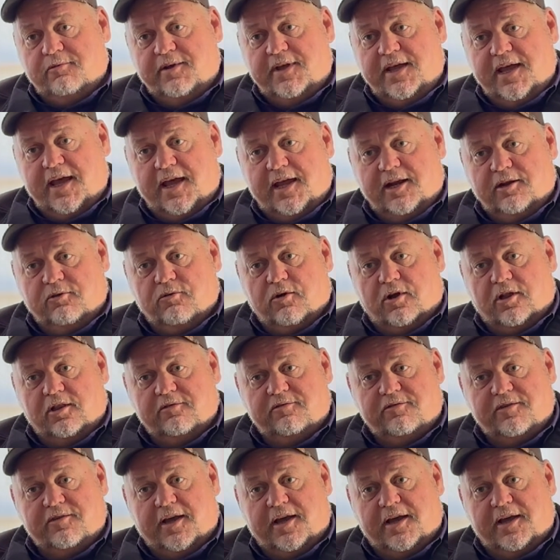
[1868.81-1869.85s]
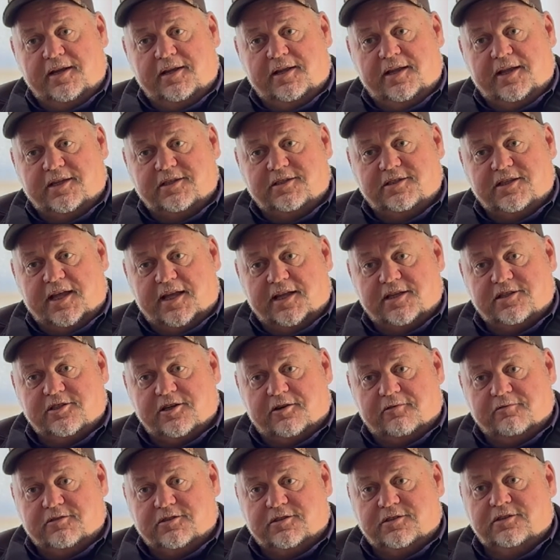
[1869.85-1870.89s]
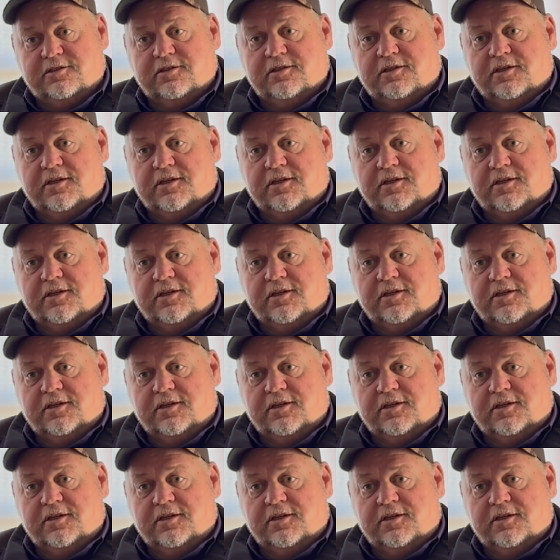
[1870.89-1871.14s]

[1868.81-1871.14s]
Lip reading: we had qualified as debt service.